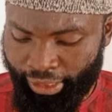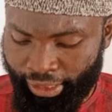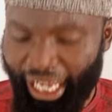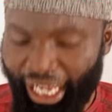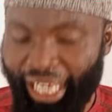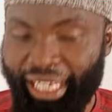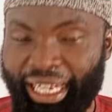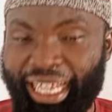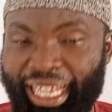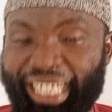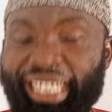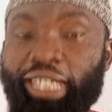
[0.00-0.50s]

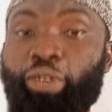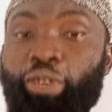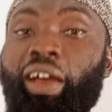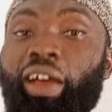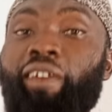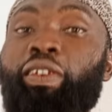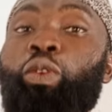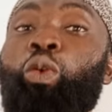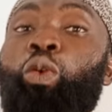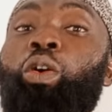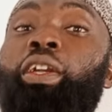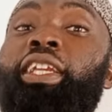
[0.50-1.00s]
And lastly we
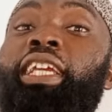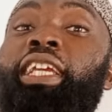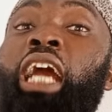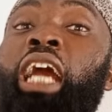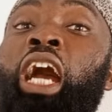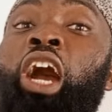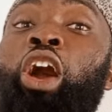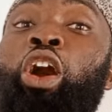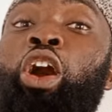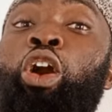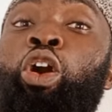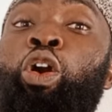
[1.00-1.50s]
have the word
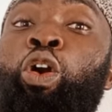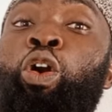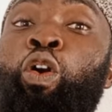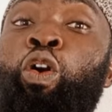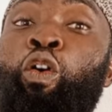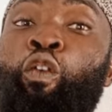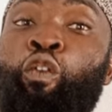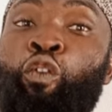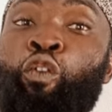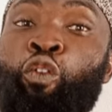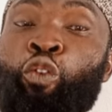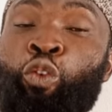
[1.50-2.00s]

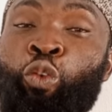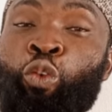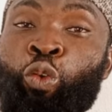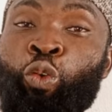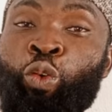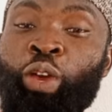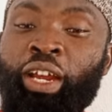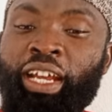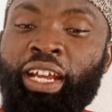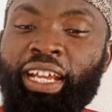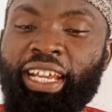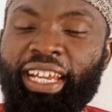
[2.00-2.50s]

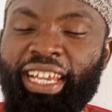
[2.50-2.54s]
yakhafu.